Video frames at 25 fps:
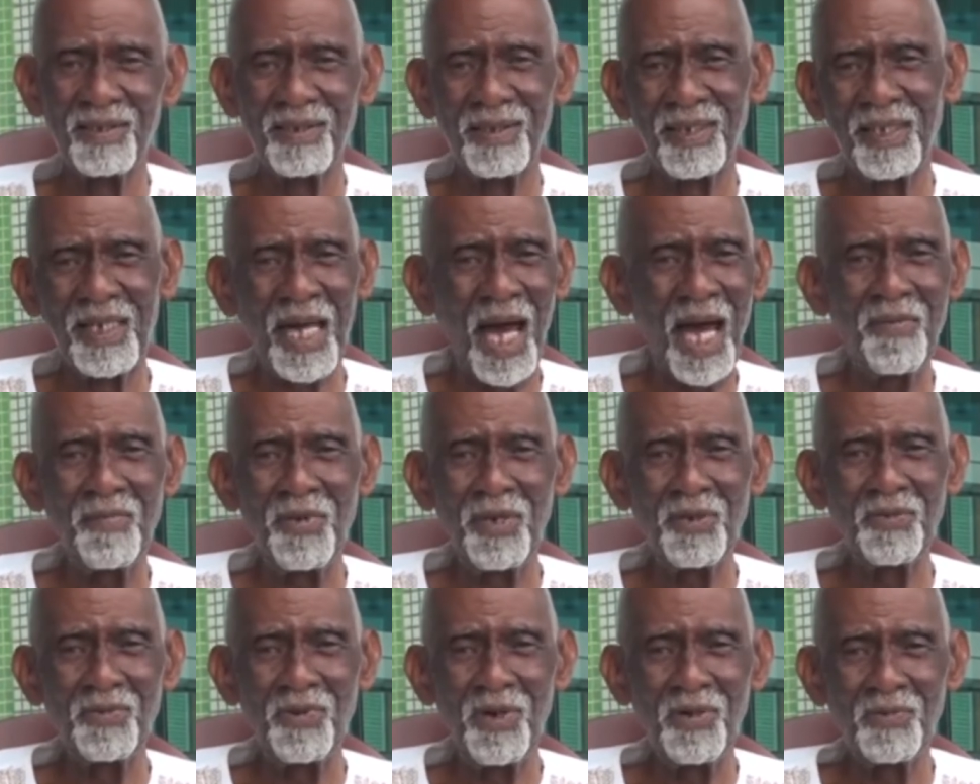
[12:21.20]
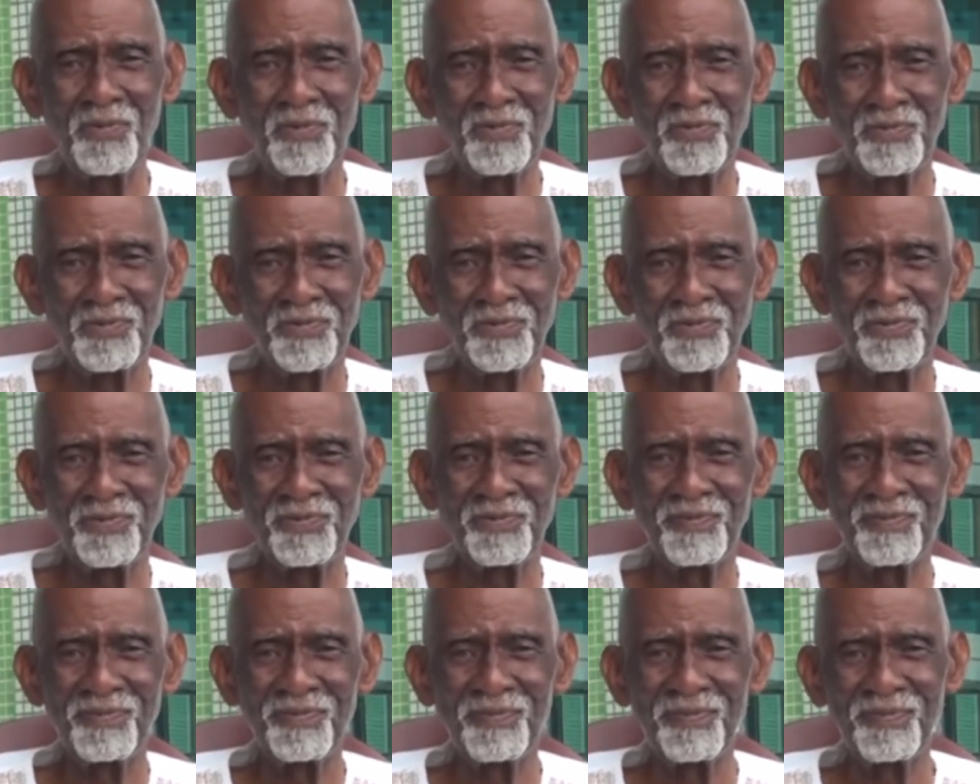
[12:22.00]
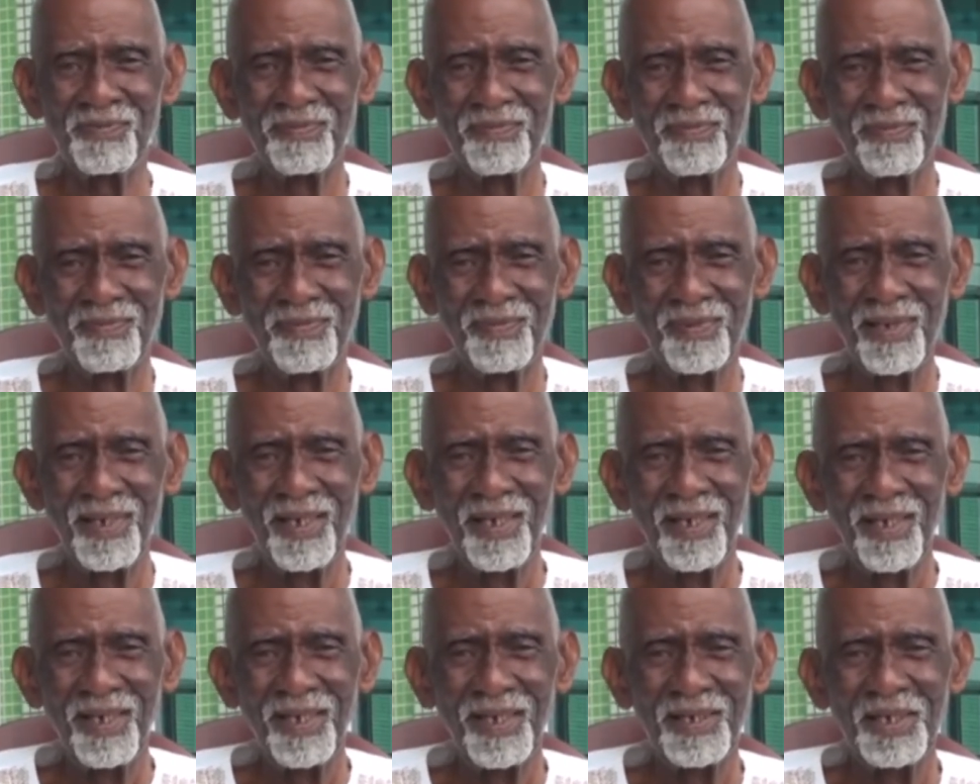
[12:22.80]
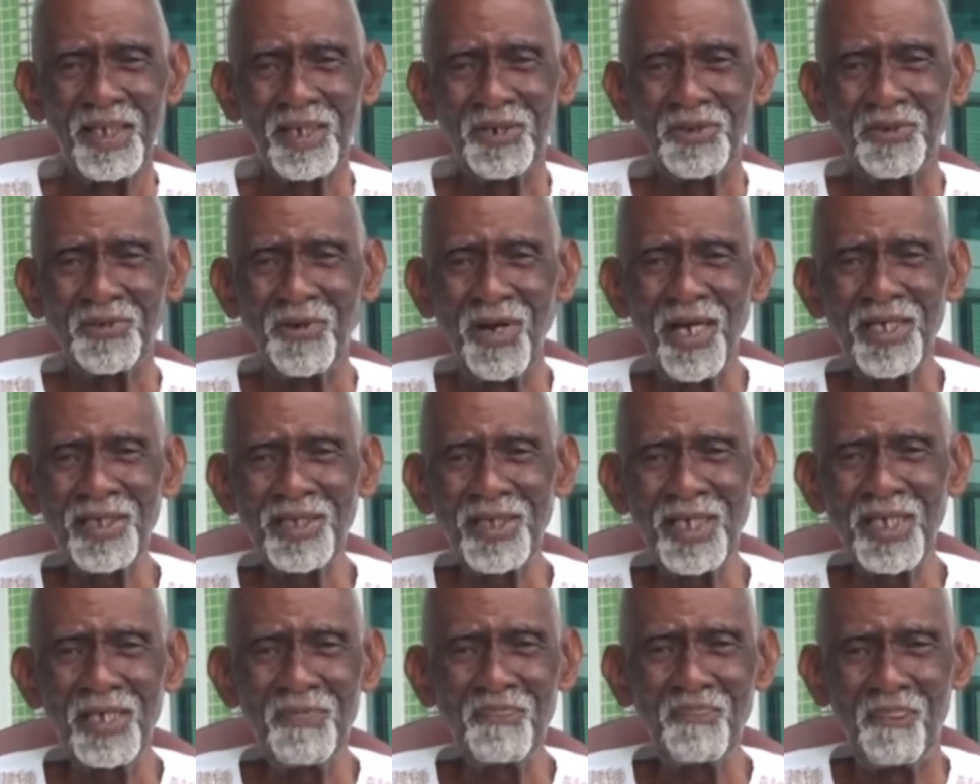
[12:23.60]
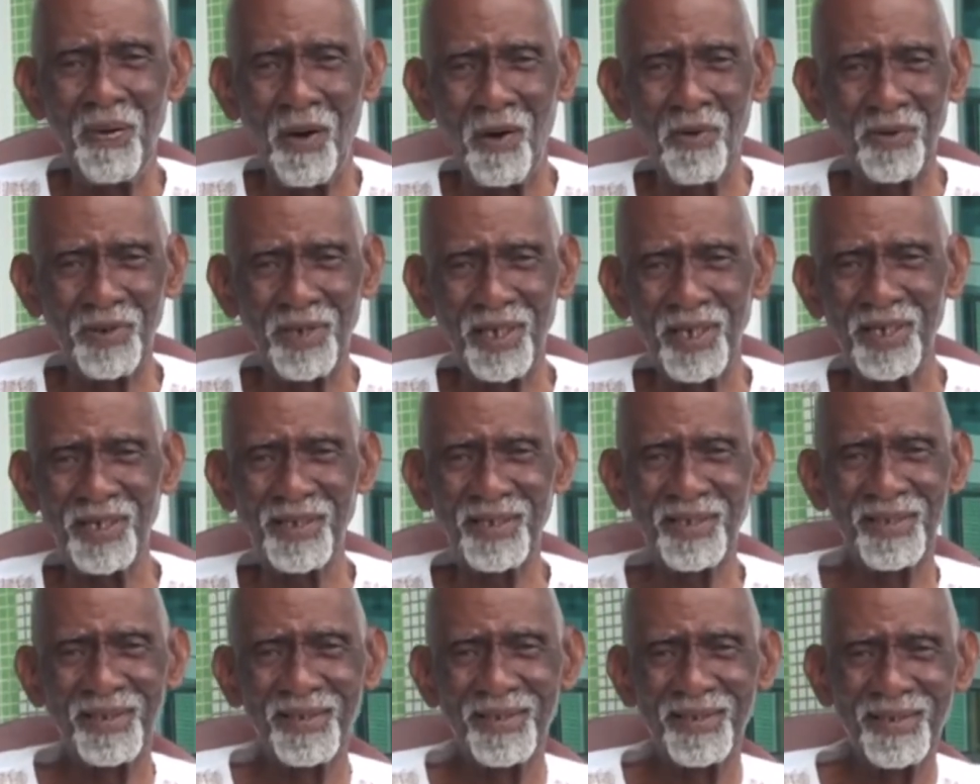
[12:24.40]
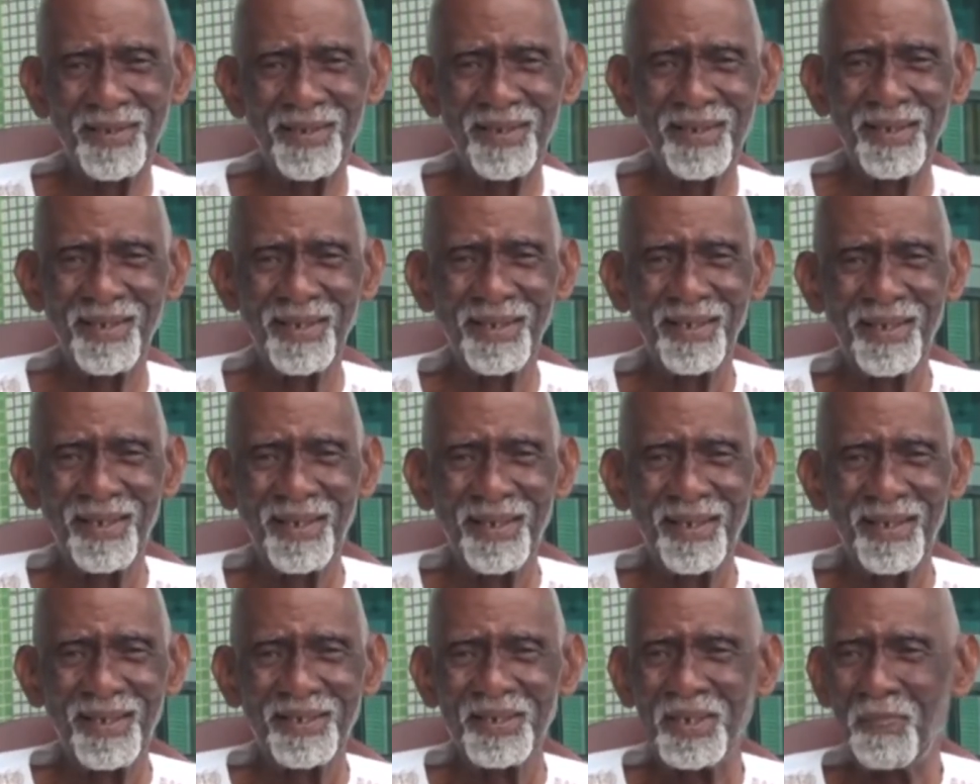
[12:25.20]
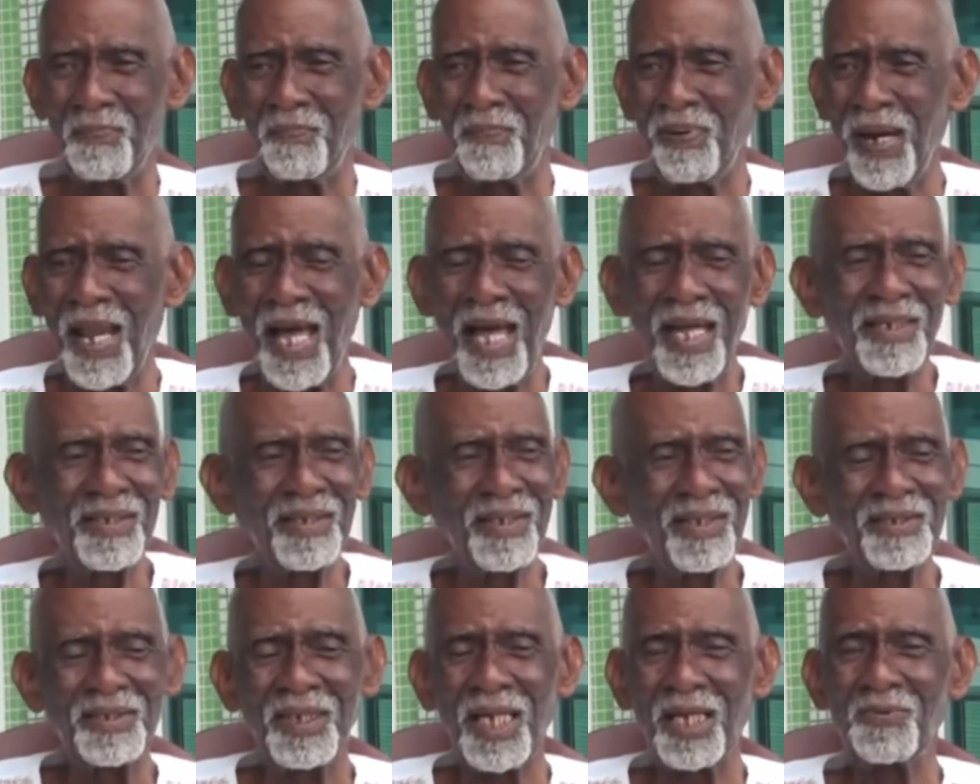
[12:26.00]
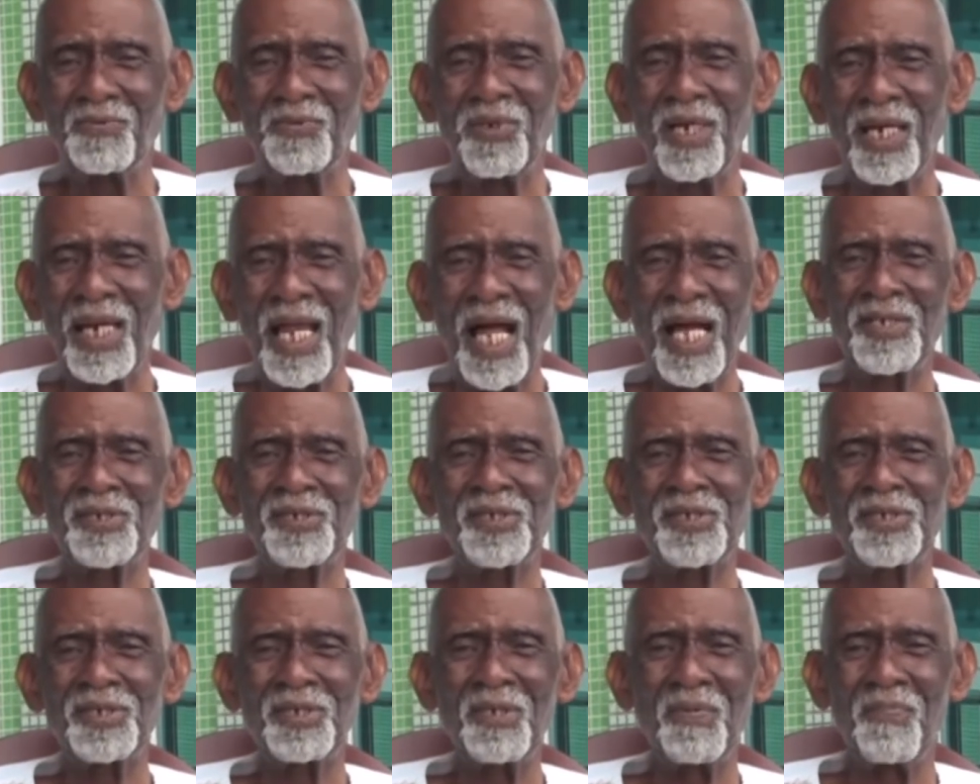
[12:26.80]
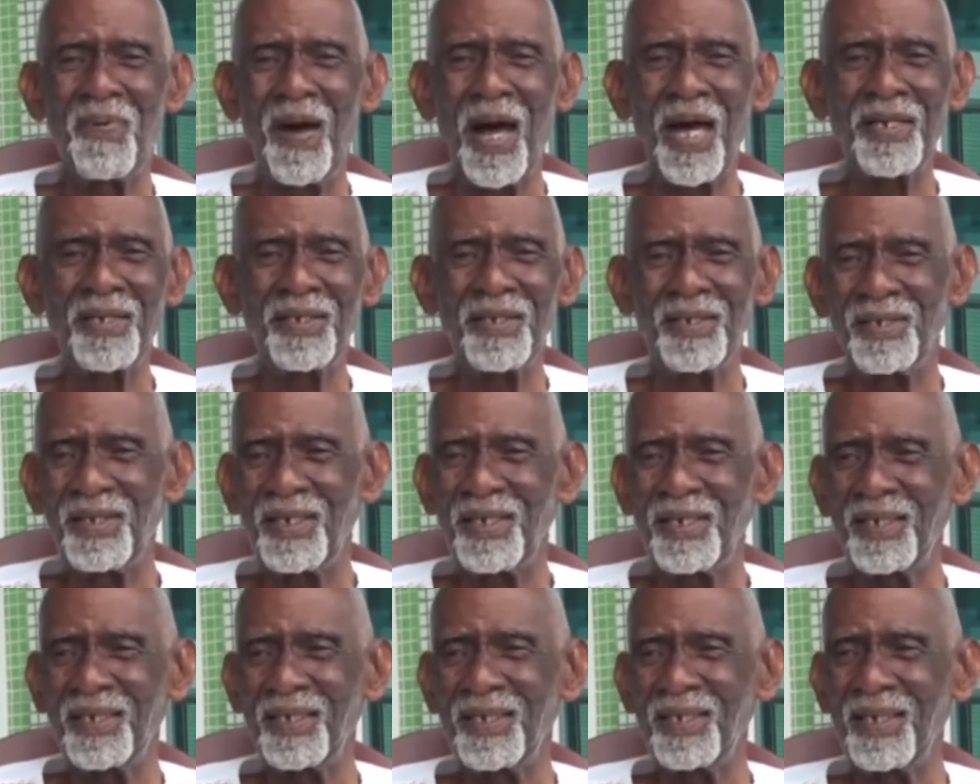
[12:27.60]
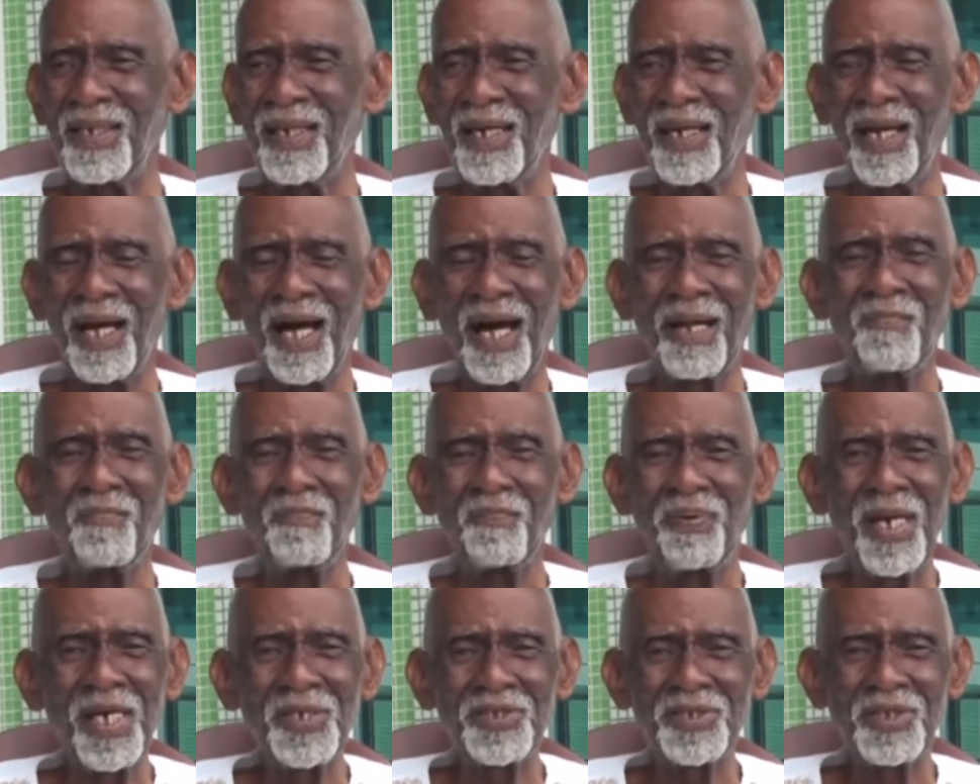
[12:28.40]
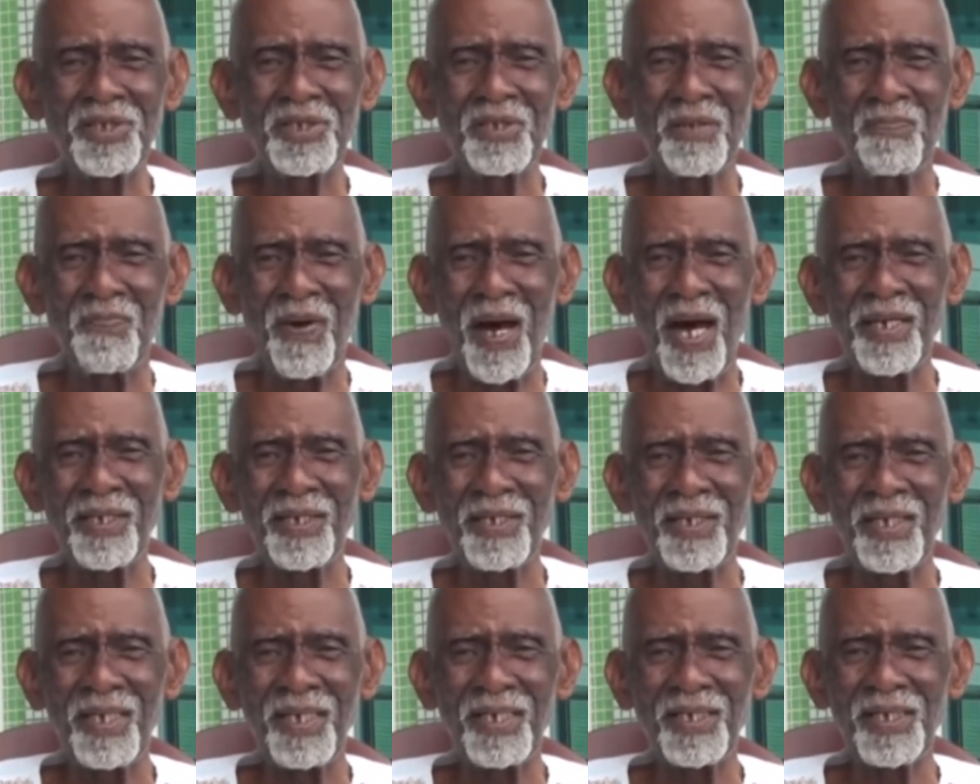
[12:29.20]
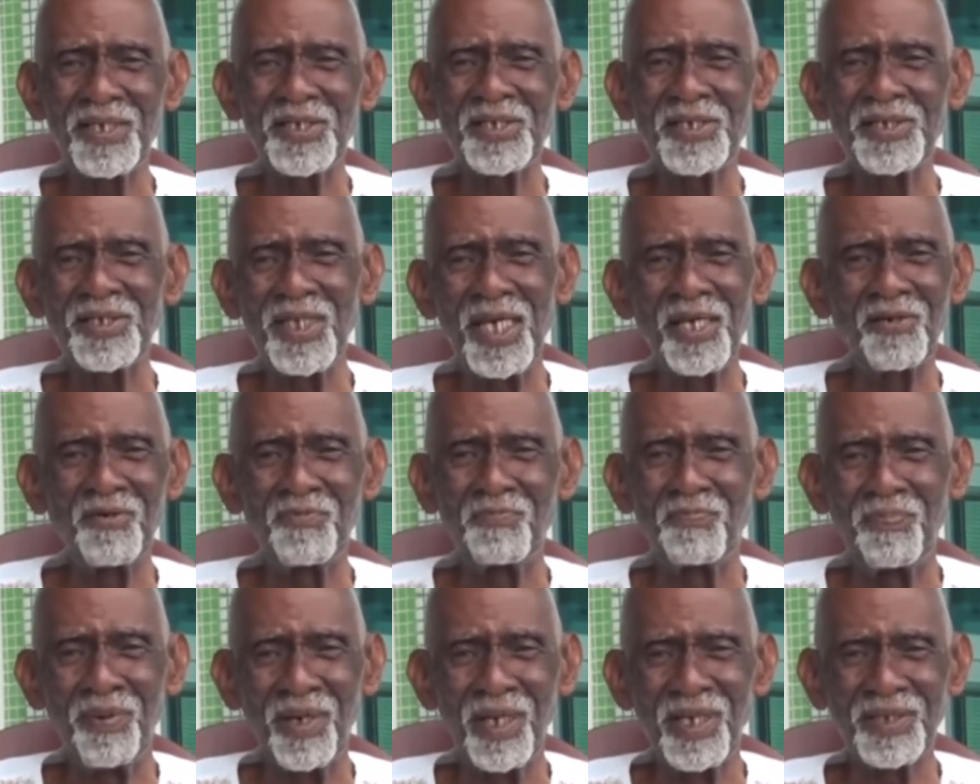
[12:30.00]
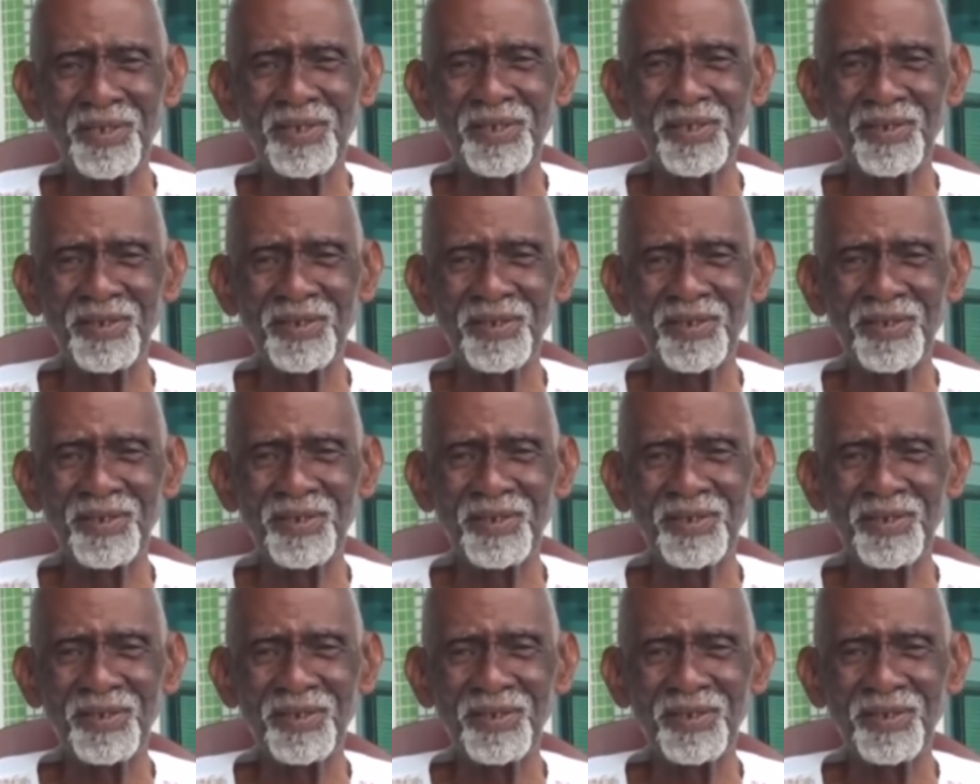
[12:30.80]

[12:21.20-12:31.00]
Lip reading: Cameroon. The great Iboga, the plant that relaxes the body and places the body in a state of bliss.